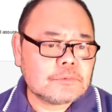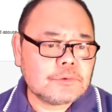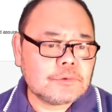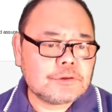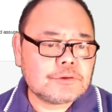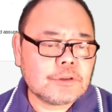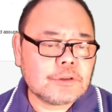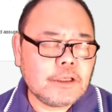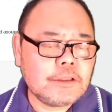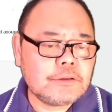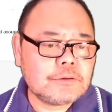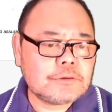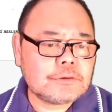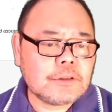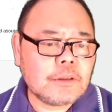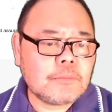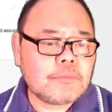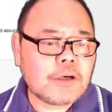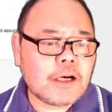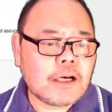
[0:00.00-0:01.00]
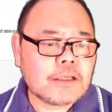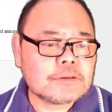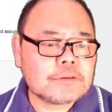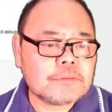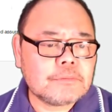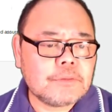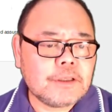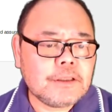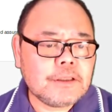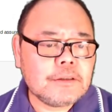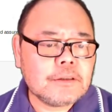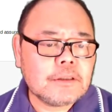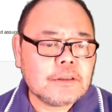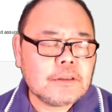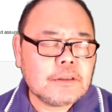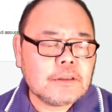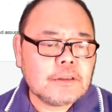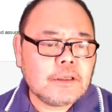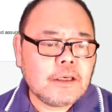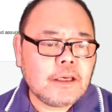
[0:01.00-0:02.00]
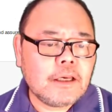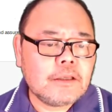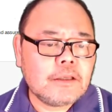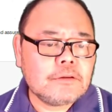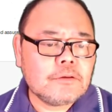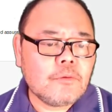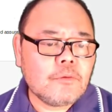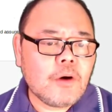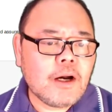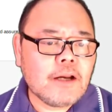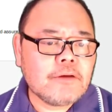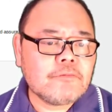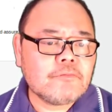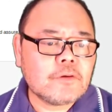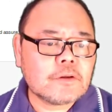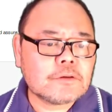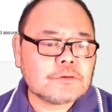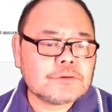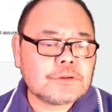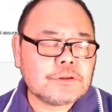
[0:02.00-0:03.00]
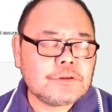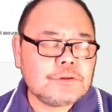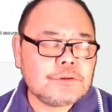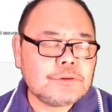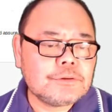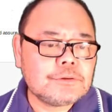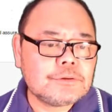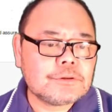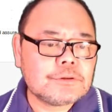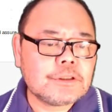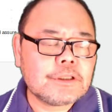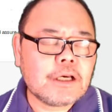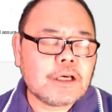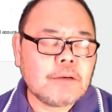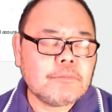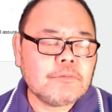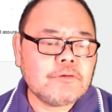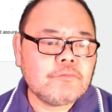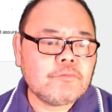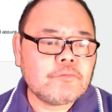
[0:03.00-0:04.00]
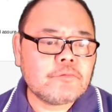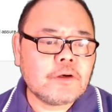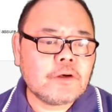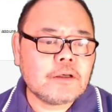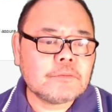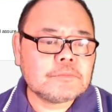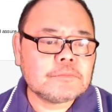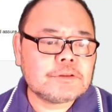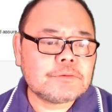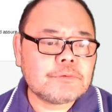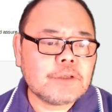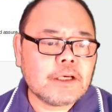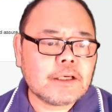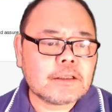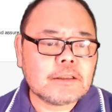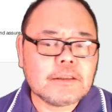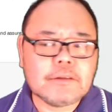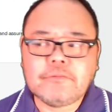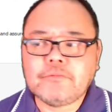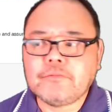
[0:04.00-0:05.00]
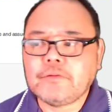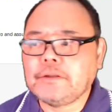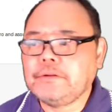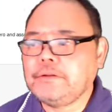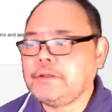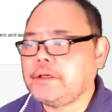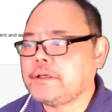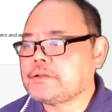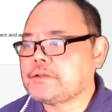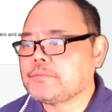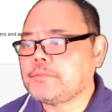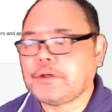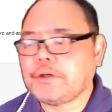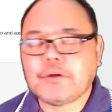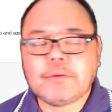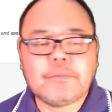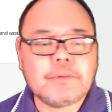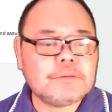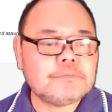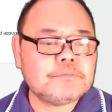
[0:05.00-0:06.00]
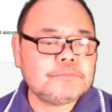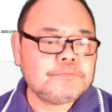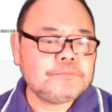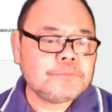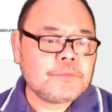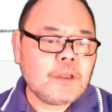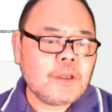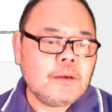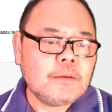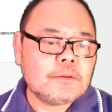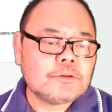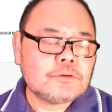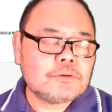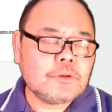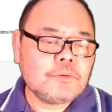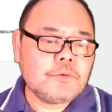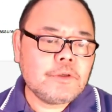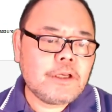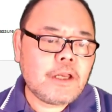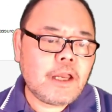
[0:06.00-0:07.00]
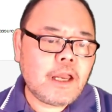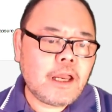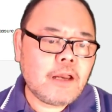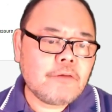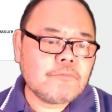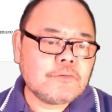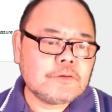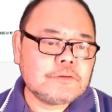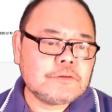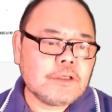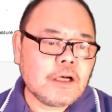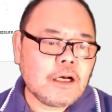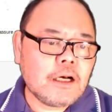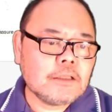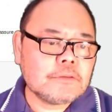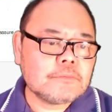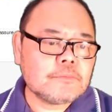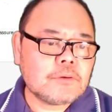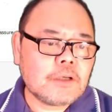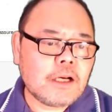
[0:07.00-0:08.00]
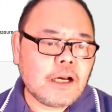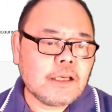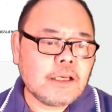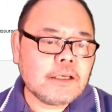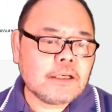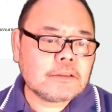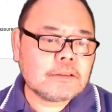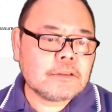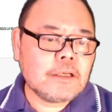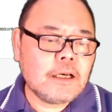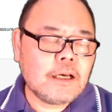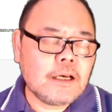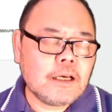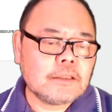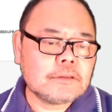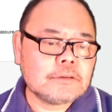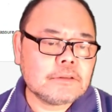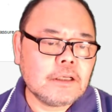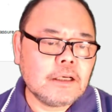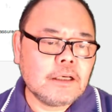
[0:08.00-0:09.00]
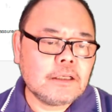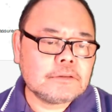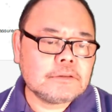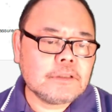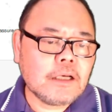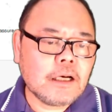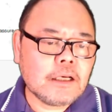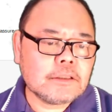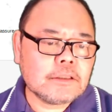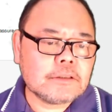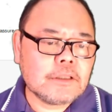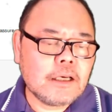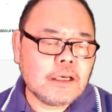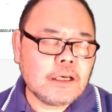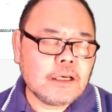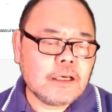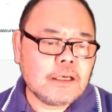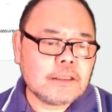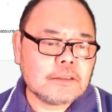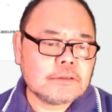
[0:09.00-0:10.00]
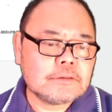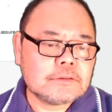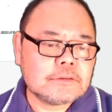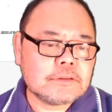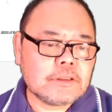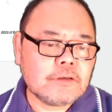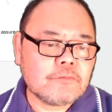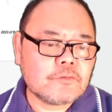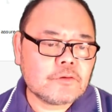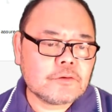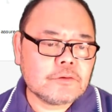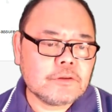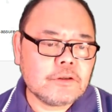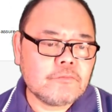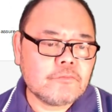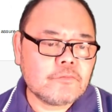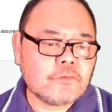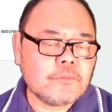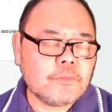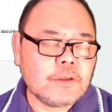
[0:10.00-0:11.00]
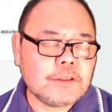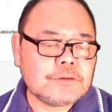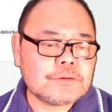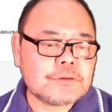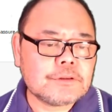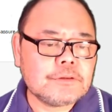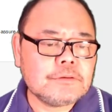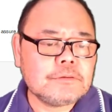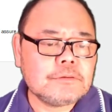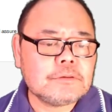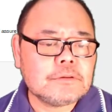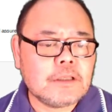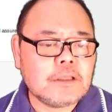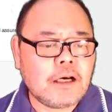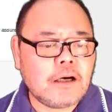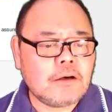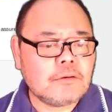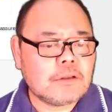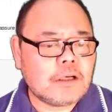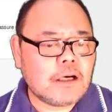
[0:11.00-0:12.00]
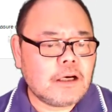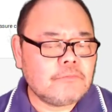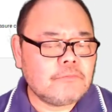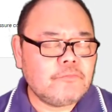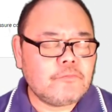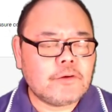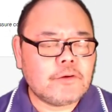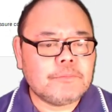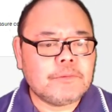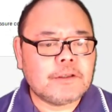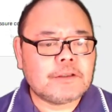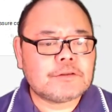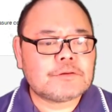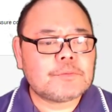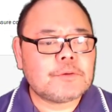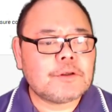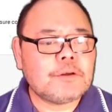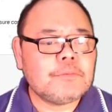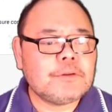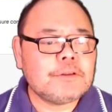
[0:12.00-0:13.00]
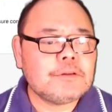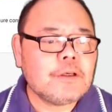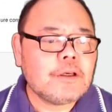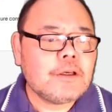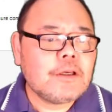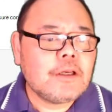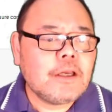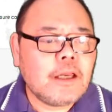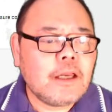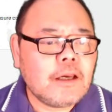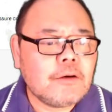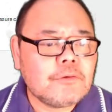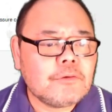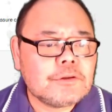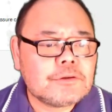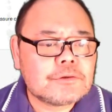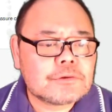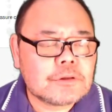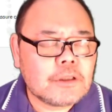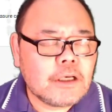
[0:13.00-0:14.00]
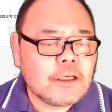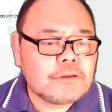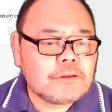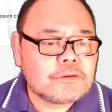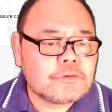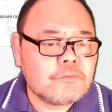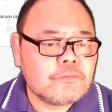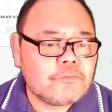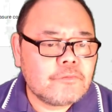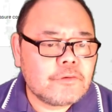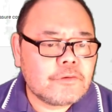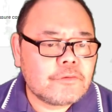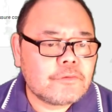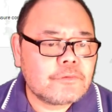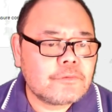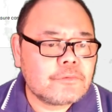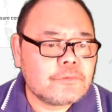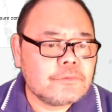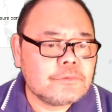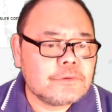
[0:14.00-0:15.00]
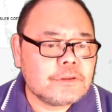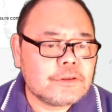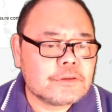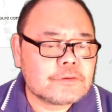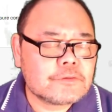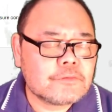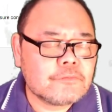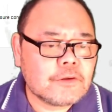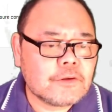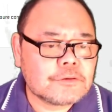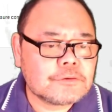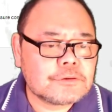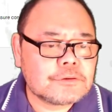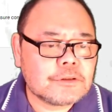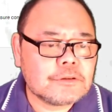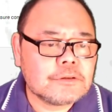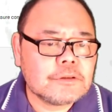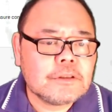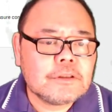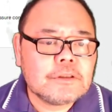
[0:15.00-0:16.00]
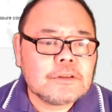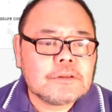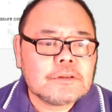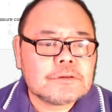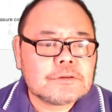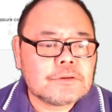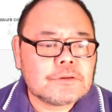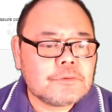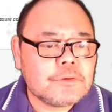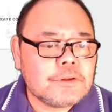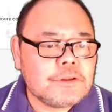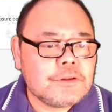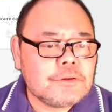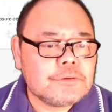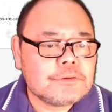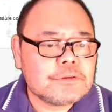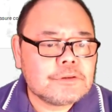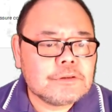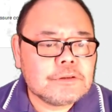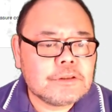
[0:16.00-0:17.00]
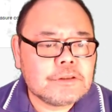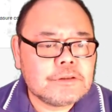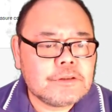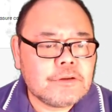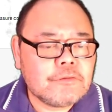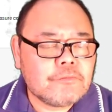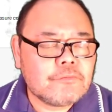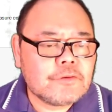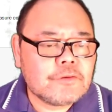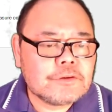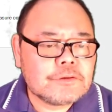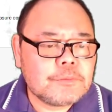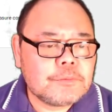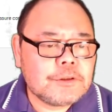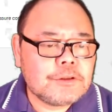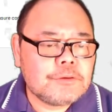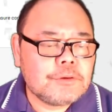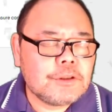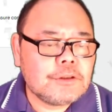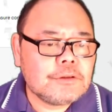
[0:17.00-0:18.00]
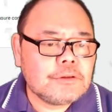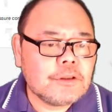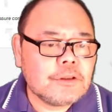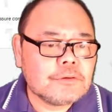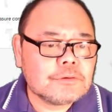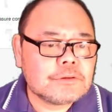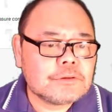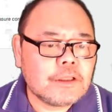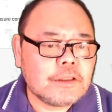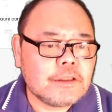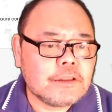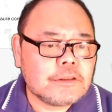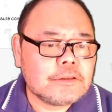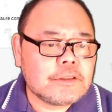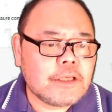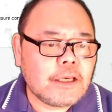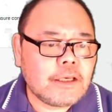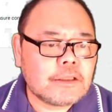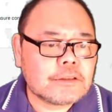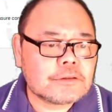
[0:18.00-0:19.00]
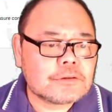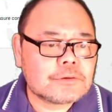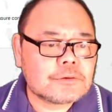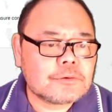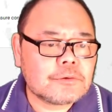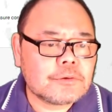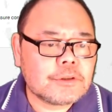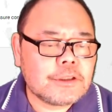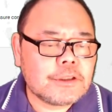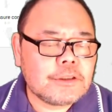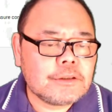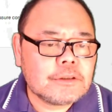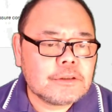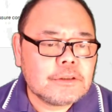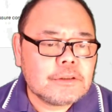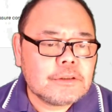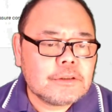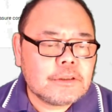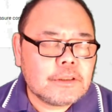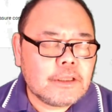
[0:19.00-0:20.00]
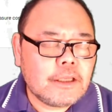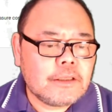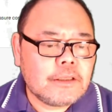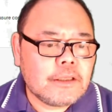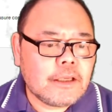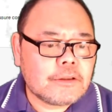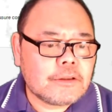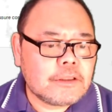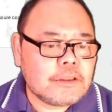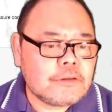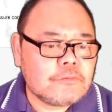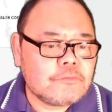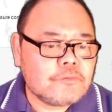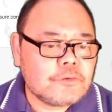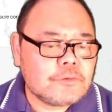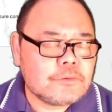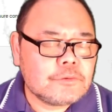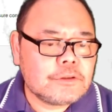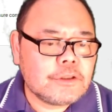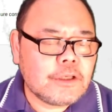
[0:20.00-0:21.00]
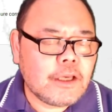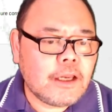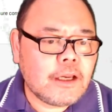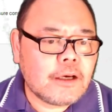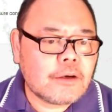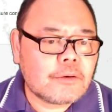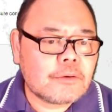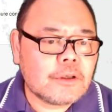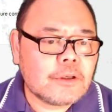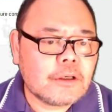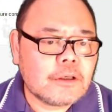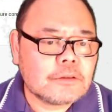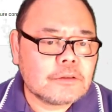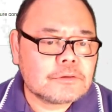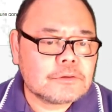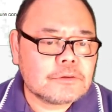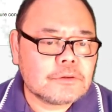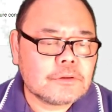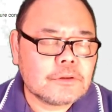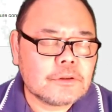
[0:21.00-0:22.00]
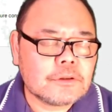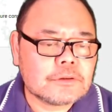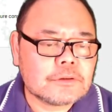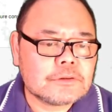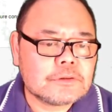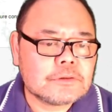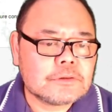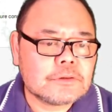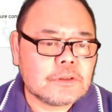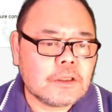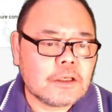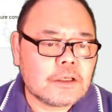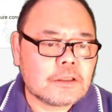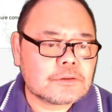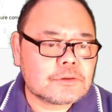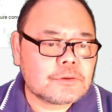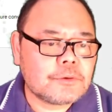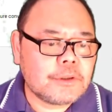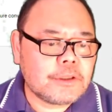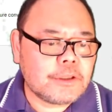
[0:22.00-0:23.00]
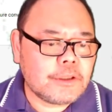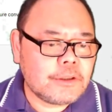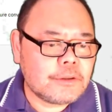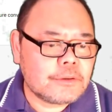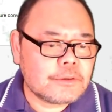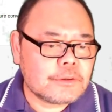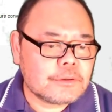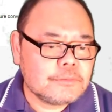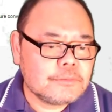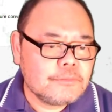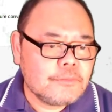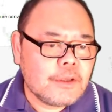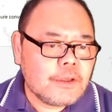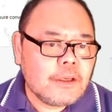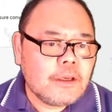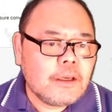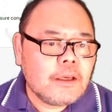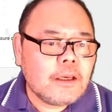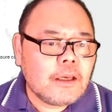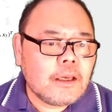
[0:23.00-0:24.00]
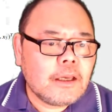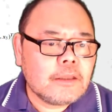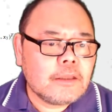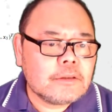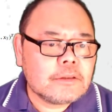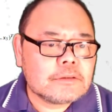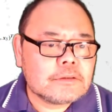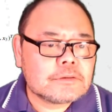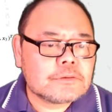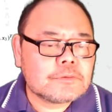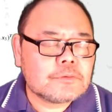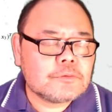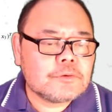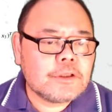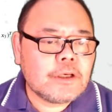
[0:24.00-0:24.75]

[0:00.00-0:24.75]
we're trying to approximate, and the y function usually coming from directly from the experiment. So we have a dot product, uh, a, dot uh, several information outcome from experiment, and we're trying to fit through this function. So we're using the difference between those and take a square and that give you the uh, so-called square arrow. And this